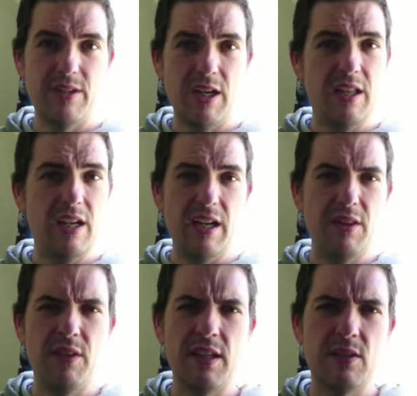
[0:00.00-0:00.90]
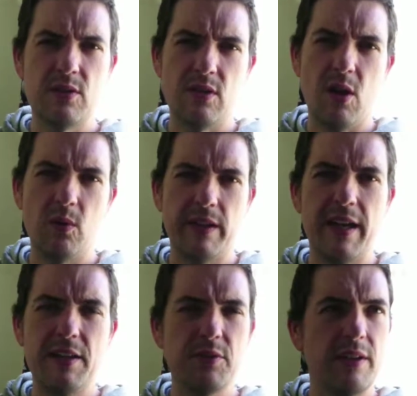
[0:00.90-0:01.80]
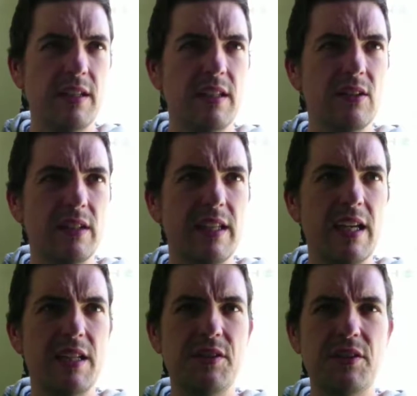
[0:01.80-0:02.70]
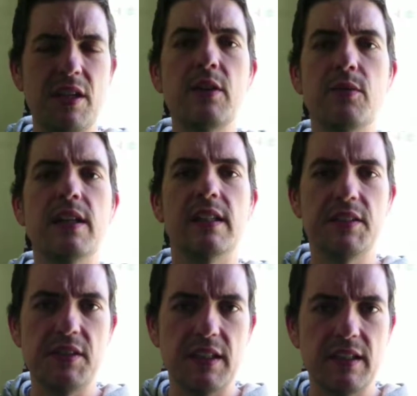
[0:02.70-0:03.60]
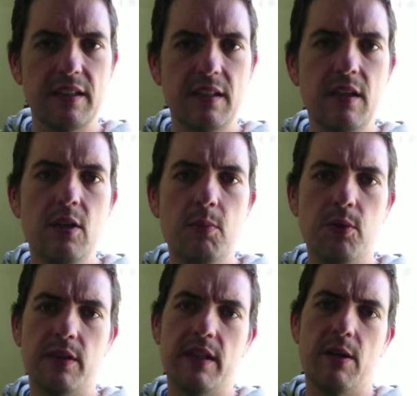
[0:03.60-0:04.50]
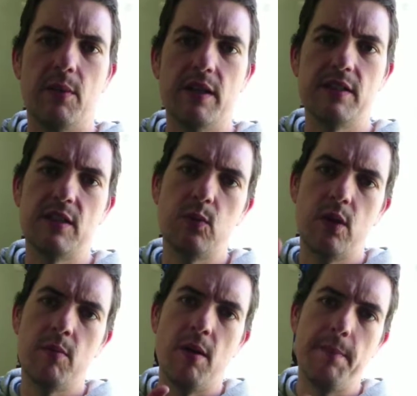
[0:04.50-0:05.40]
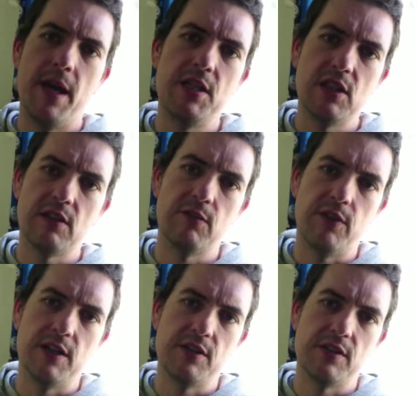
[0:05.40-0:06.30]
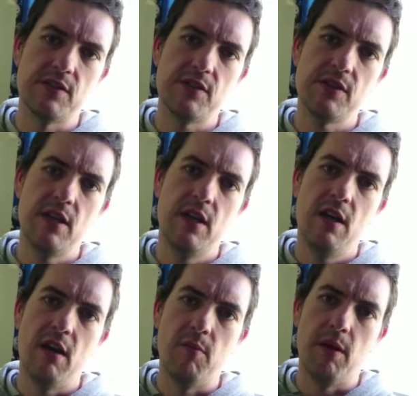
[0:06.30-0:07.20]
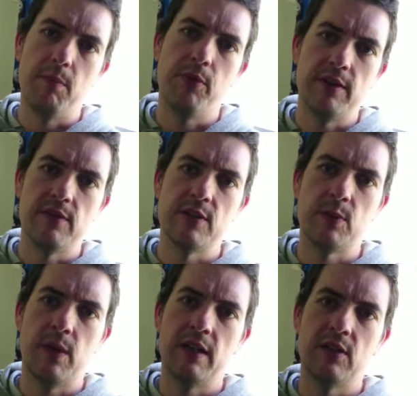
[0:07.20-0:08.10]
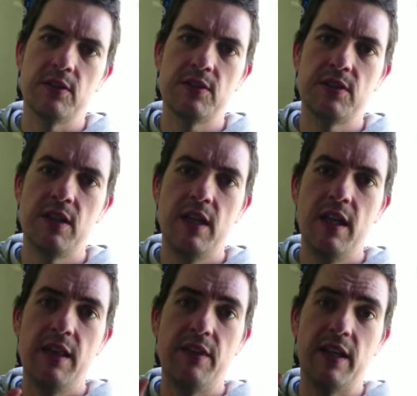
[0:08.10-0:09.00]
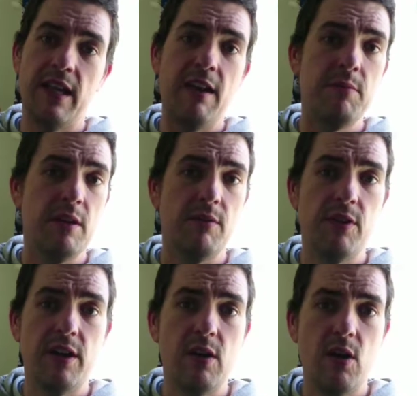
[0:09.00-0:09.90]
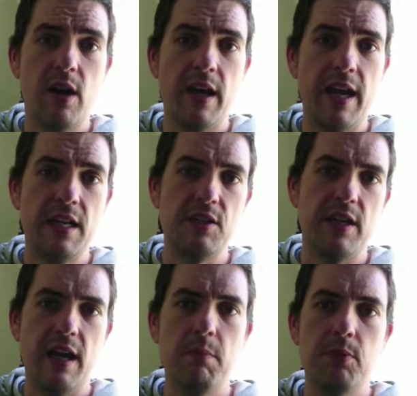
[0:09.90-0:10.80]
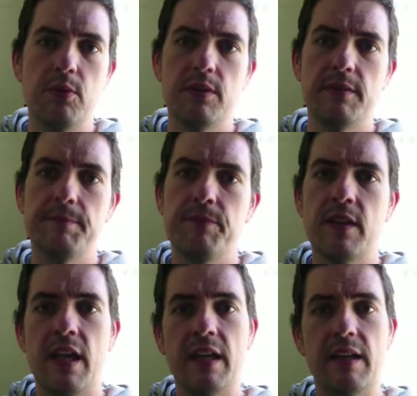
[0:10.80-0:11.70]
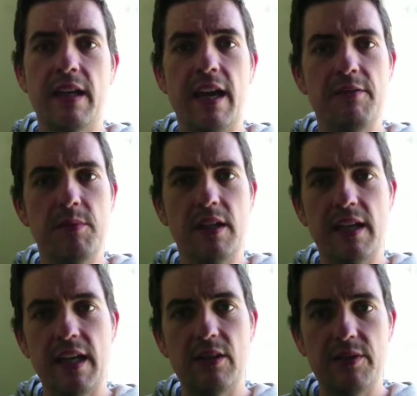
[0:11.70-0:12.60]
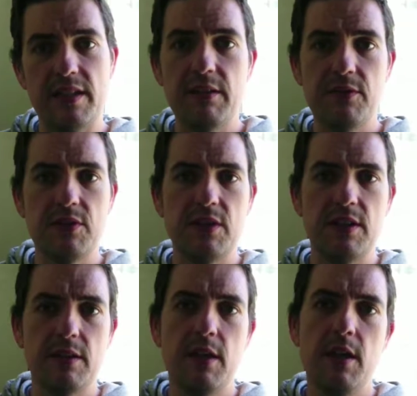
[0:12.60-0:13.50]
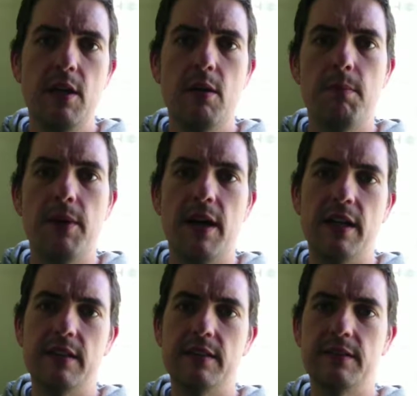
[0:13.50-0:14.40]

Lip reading: I don't think it's old age or anything like that. It's just unrealistic, put it that way. So that's one of my major confessions of my previous weight loss. That gave me a very high energy output and gave me a calorie deficit, but